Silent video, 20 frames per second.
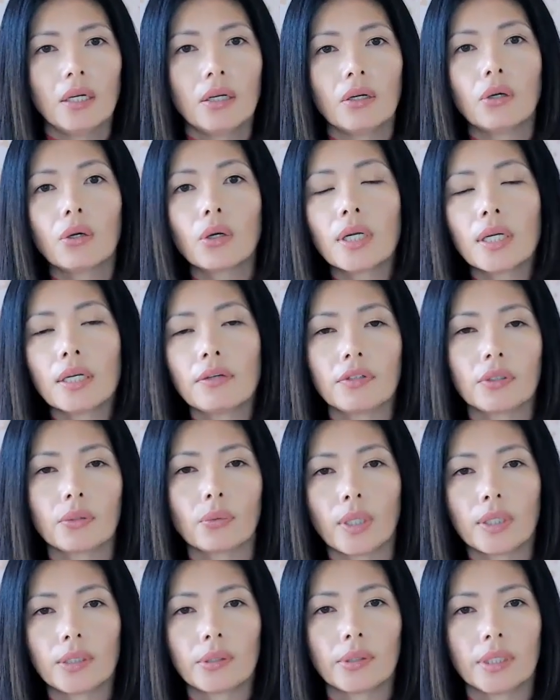or if you're
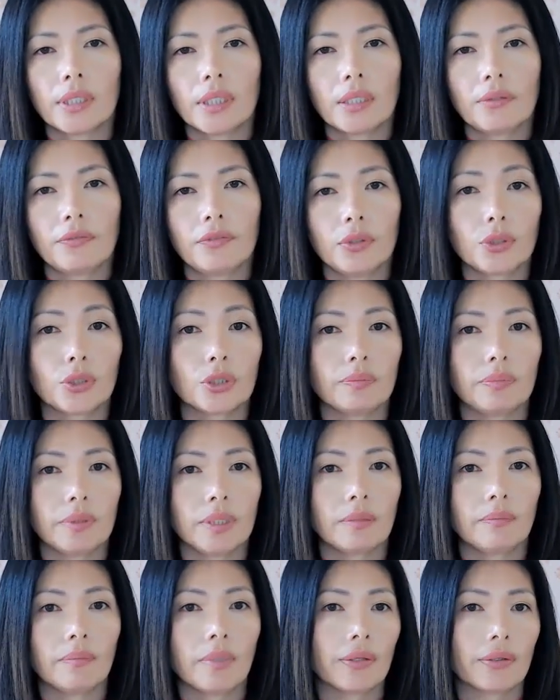wondering if you should be
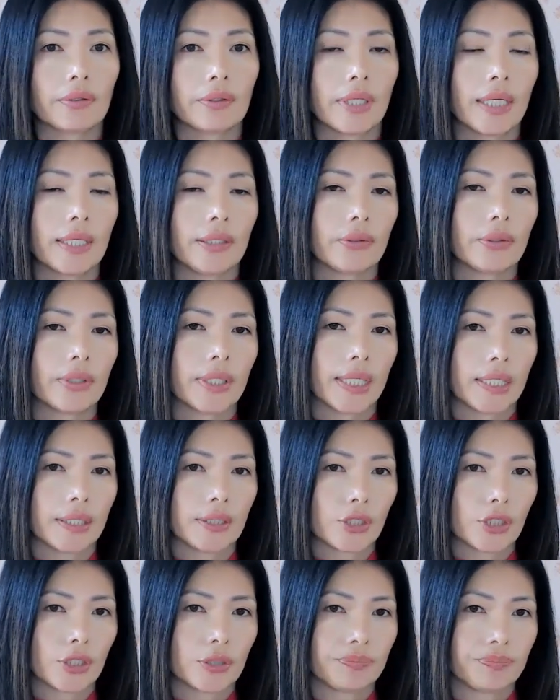a mother at your
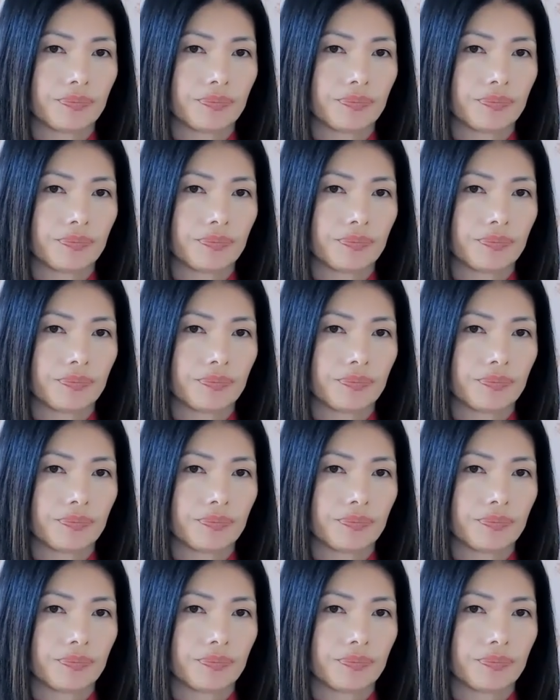age.